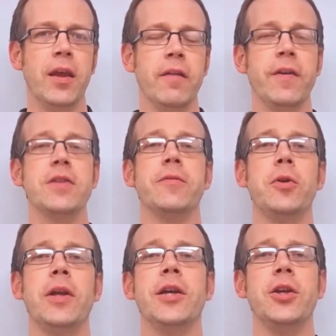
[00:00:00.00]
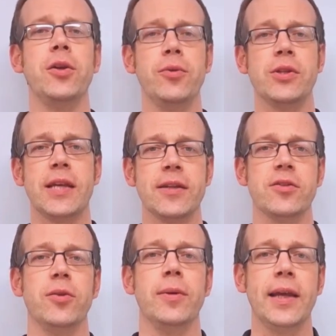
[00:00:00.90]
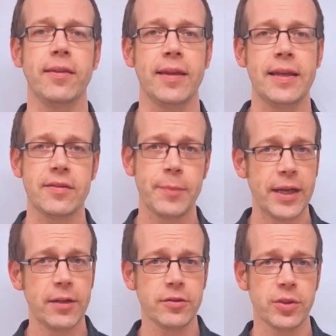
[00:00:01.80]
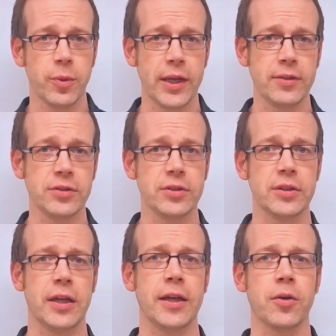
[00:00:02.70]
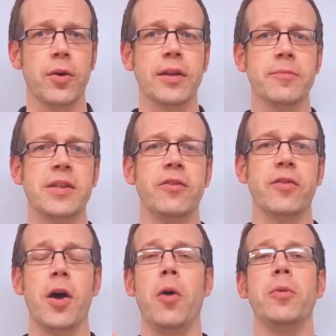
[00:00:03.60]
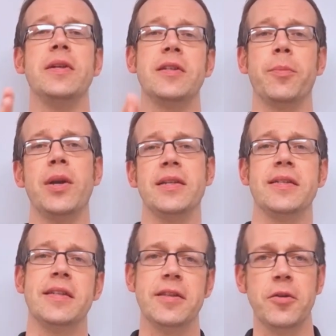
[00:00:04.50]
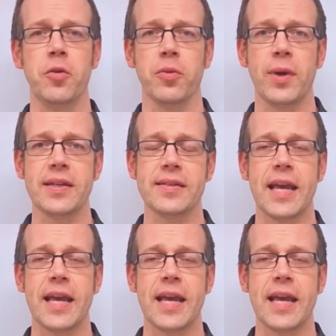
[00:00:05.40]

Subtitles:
First of all, a huge thanks to Laith Ismail, someone else calling themselves the oldest apprentice in the Northwest,